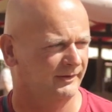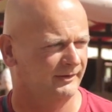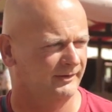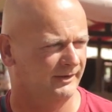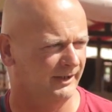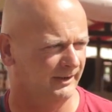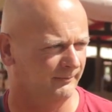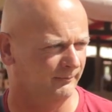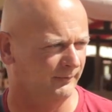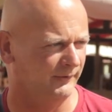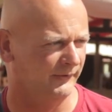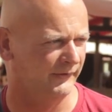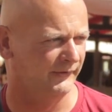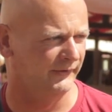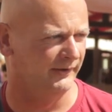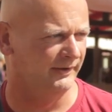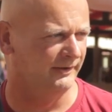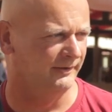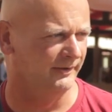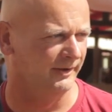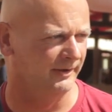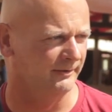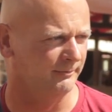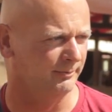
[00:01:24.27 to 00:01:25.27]
yet we
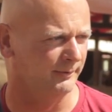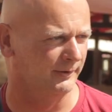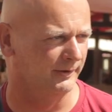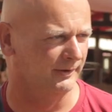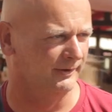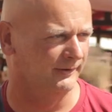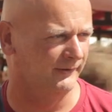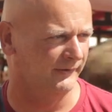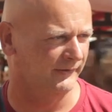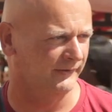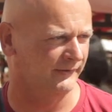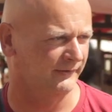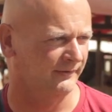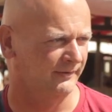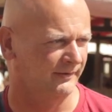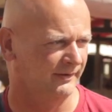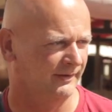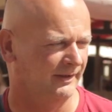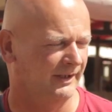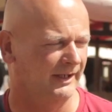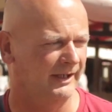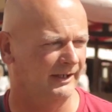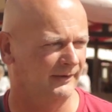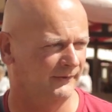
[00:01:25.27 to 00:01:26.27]
see no police
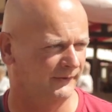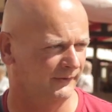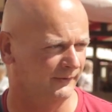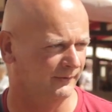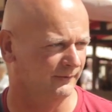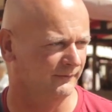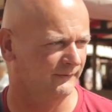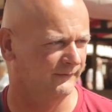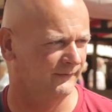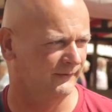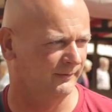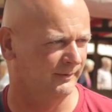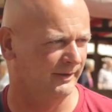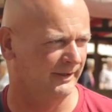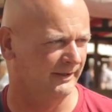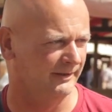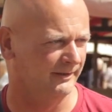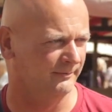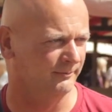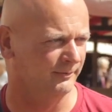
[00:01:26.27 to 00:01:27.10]
at all throughout